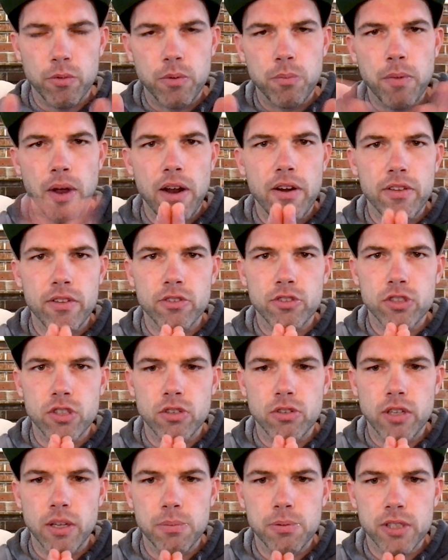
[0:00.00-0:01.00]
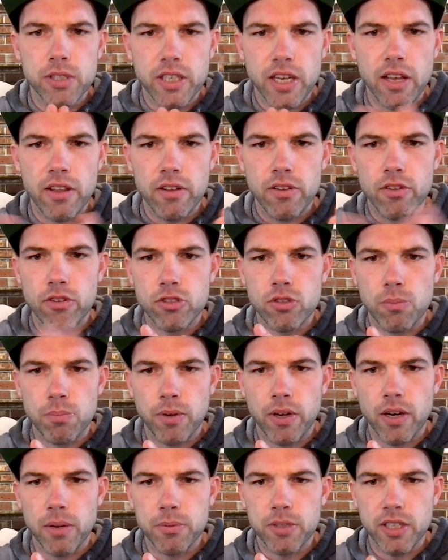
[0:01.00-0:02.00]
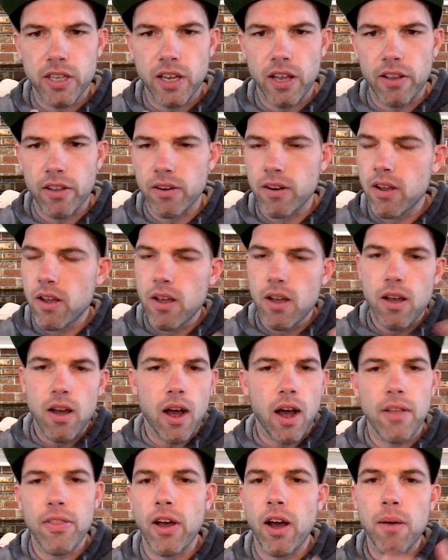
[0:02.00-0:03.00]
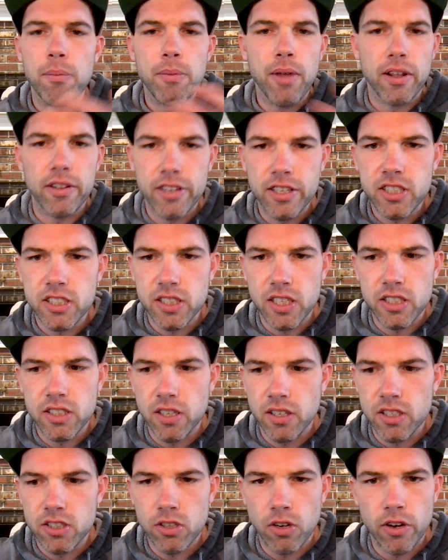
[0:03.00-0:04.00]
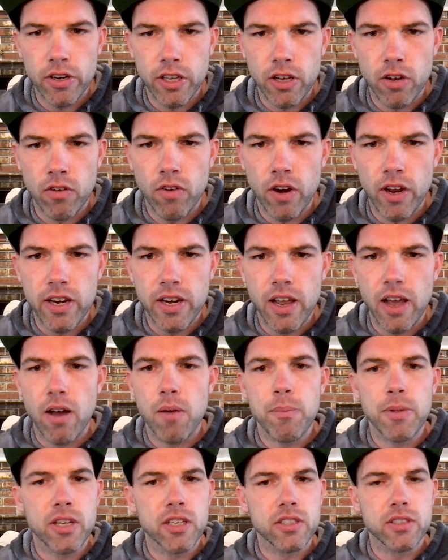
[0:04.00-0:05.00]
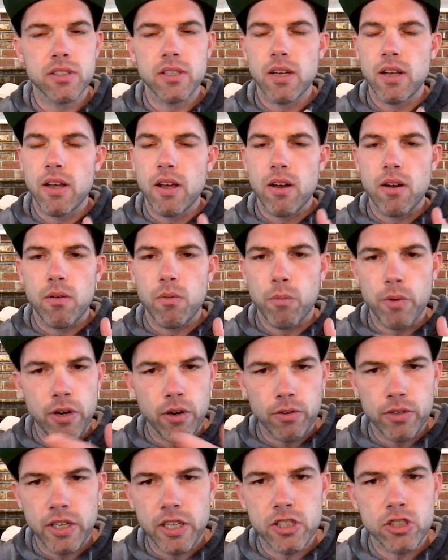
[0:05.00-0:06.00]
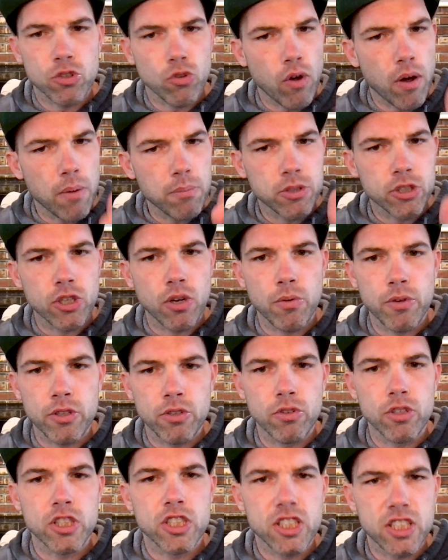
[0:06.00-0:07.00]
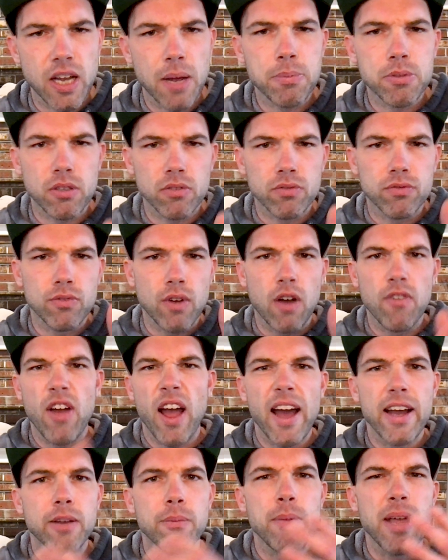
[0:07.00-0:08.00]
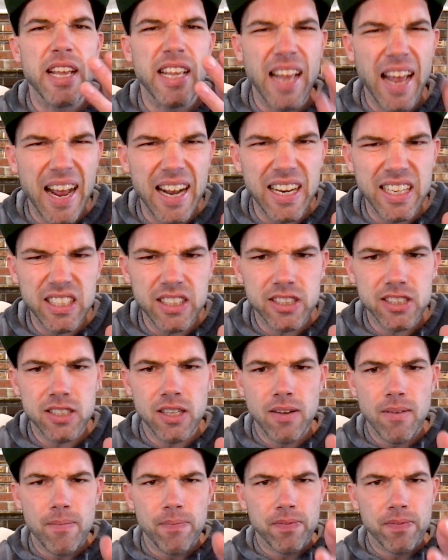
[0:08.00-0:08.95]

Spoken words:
We marry those two clips together, those are butt up together. Now, I'm not listening to this audio right now because we don't need to. I'm showing you the steps of how to make edits.